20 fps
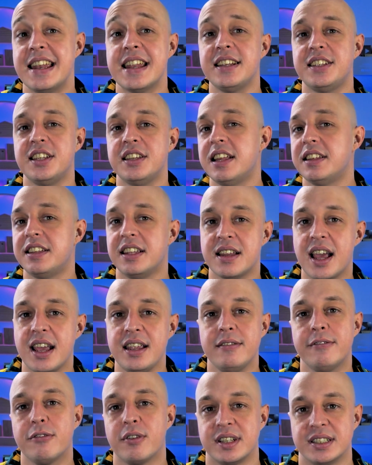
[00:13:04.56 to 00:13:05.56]
In
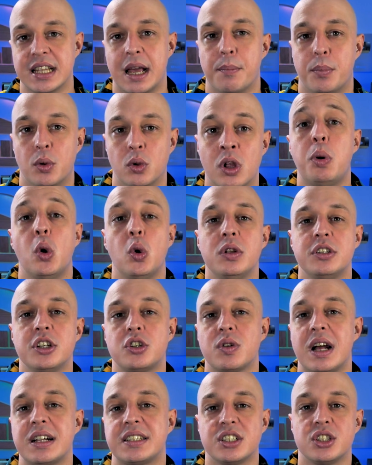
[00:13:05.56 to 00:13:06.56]
1989, for example, Poland
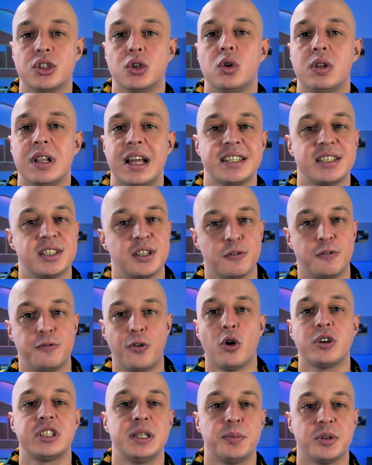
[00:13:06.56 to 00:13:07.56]
attracted no less than
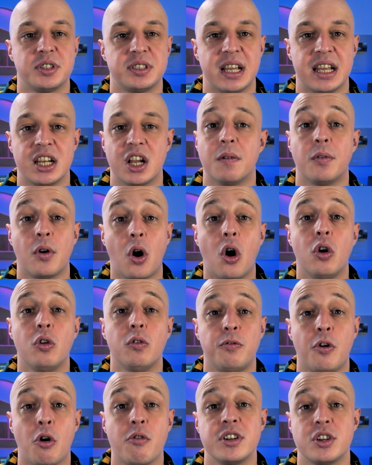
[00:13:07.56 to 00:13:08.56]
40% of all
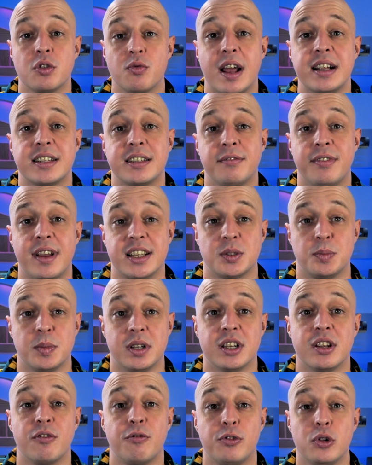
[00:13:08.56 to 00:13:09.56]
foreign direct
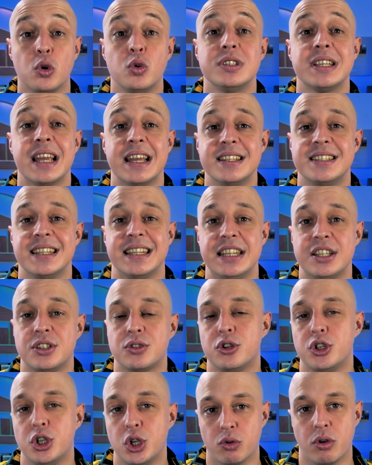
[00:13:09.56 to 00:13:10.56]
investment flows into
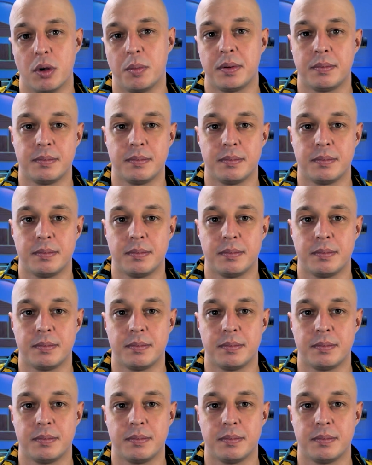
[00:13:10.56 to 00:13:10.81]
Eastern Europe.